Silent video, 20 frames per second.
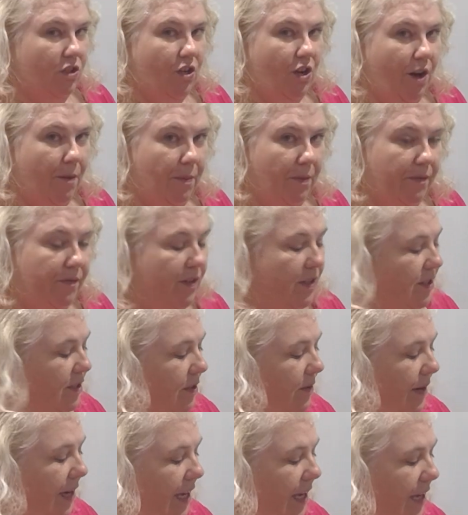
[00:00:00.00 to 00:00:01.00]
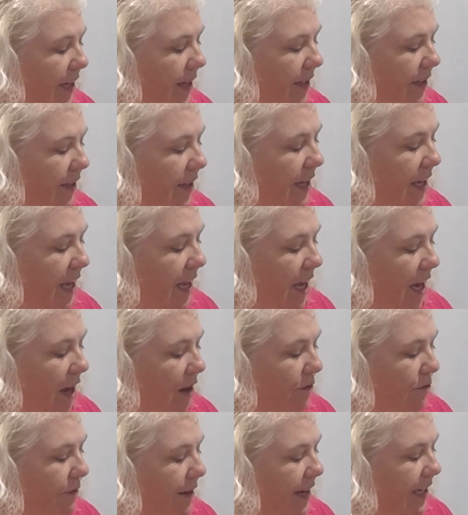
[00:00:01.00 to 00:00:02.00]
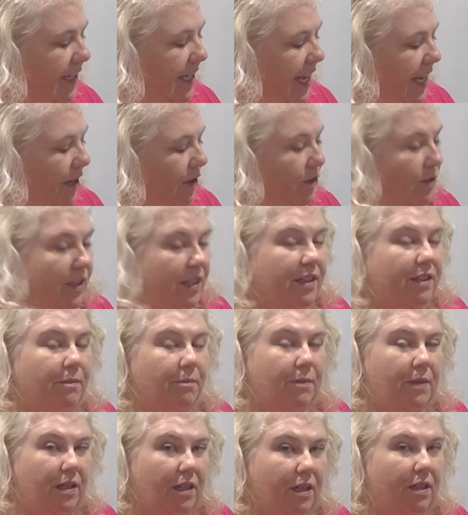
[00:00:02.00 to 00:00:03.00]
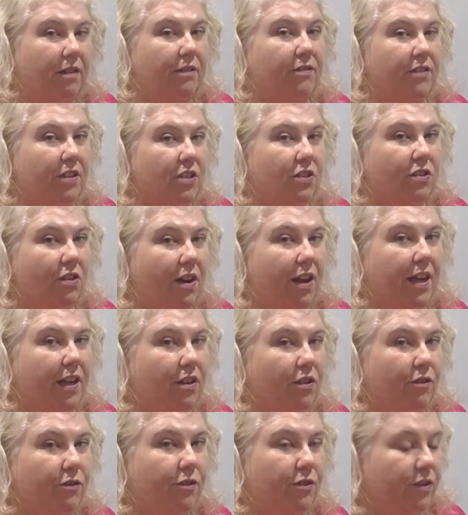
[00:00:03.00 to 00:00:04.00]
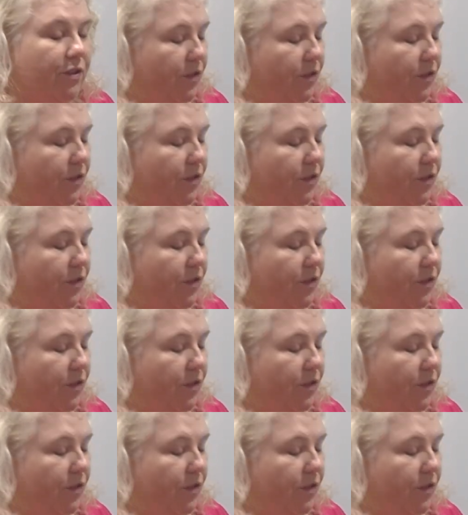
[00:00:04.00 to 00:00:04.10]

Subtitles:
top of the square, a rectangle in the middle of the triangle for a